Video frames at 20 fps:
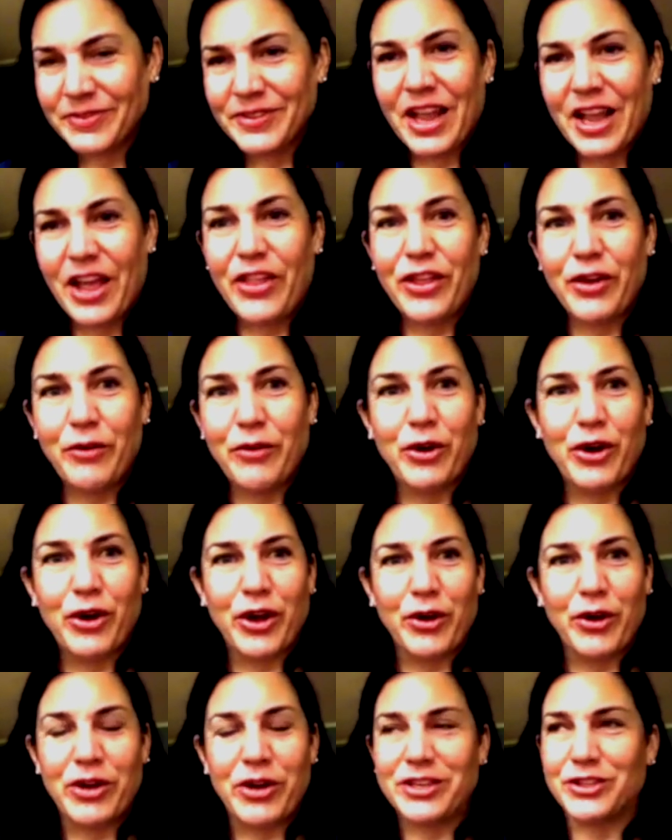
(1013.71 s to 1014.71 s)
And then we'll
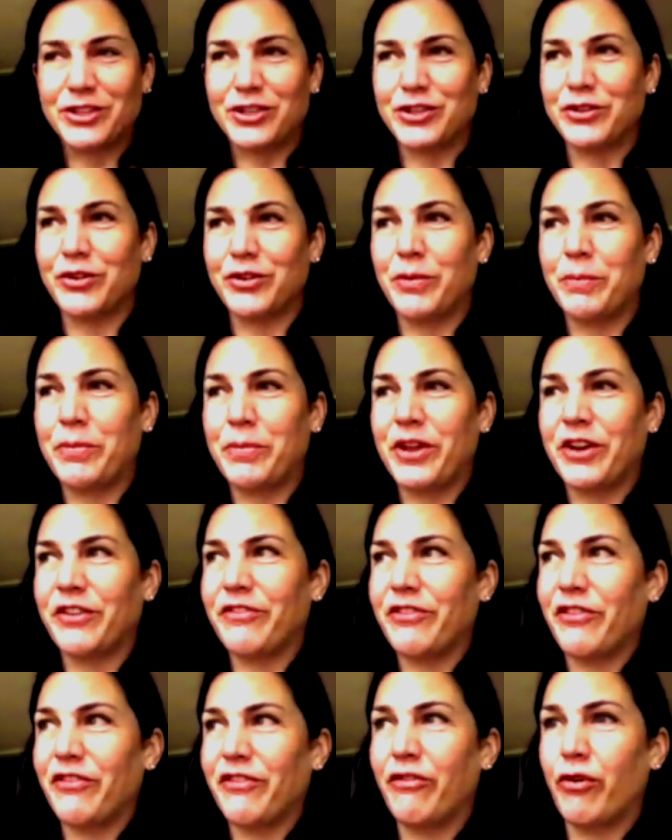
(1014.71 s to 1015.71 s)
go into a bit of
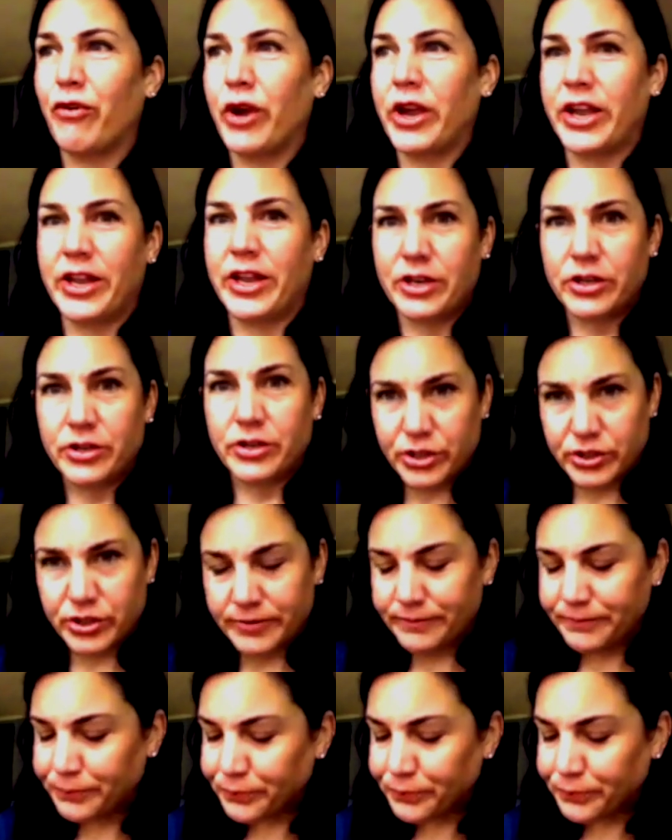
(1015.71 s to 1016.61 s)
a voyage.